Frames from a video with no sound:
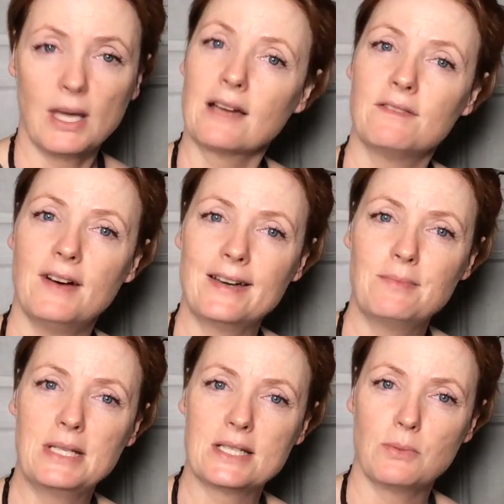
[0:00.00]
We had
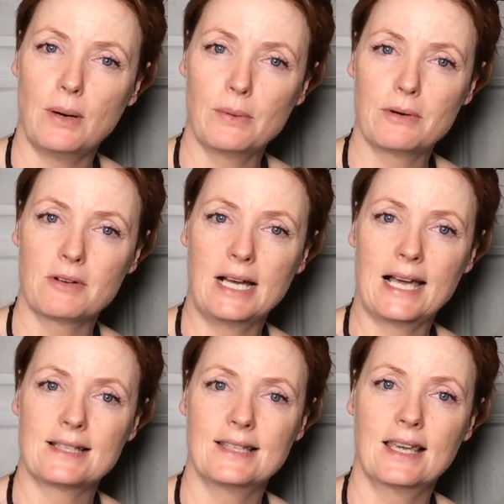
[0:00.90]
5 minutes while we were
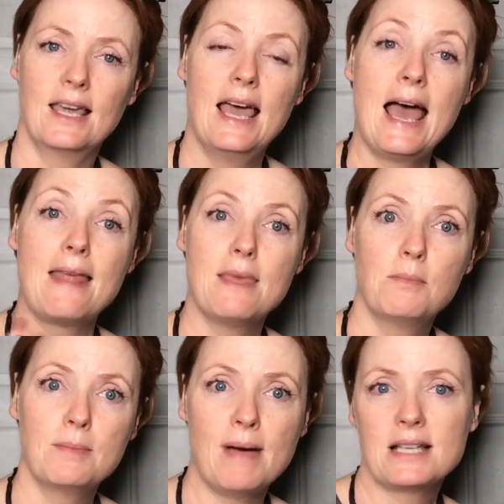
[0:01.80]
relaxing, and
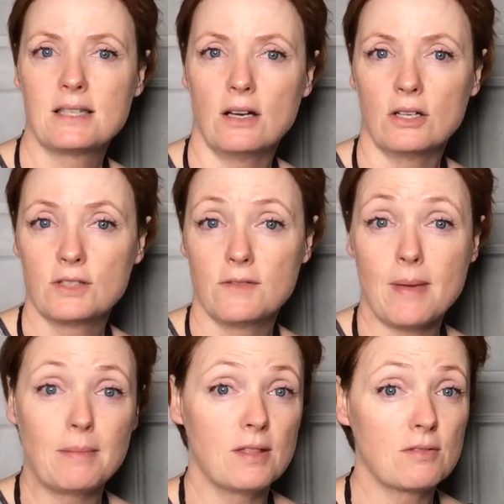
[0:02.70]
then we massaged for
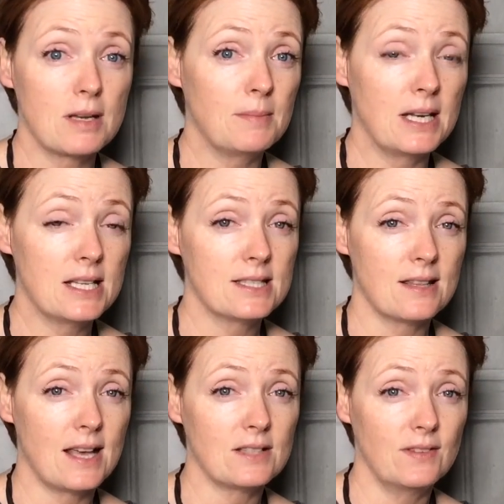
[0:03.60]
maybe 3 minutes.
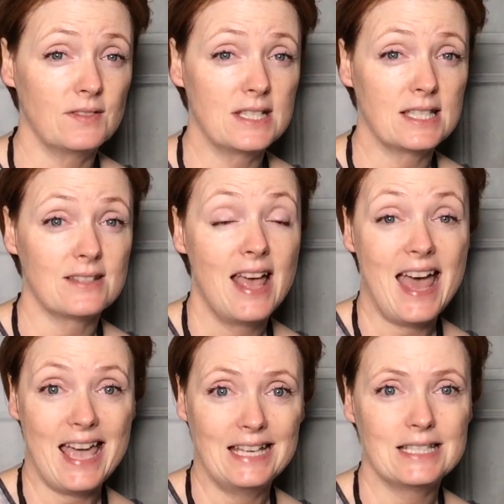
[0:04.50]
So that's 15, 16,
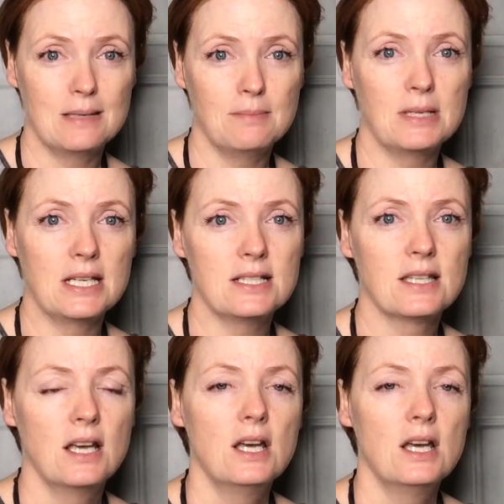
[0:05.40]
18 minutes.